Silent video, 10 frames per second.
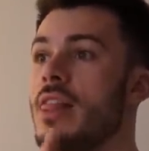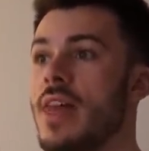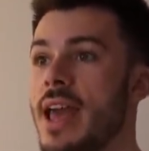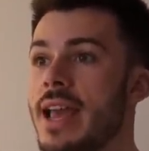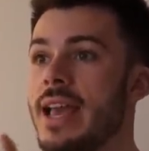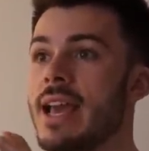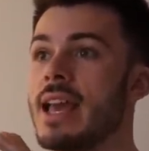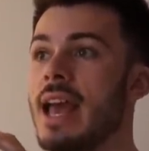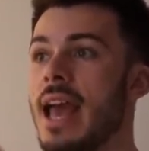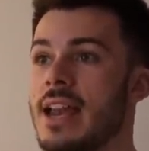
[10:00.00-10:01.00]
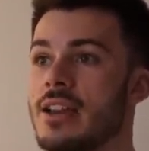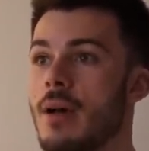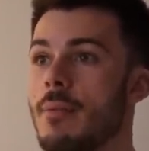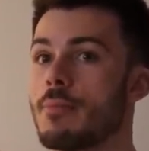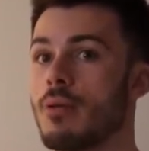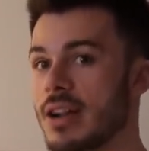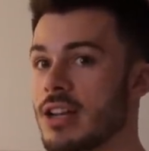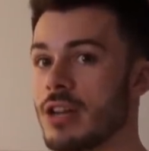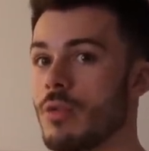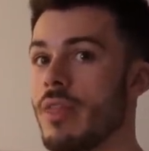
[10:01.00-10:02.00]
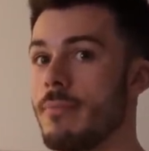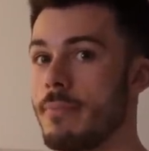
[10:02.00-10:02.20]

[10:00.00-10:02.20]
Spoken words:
They end up pregnant with a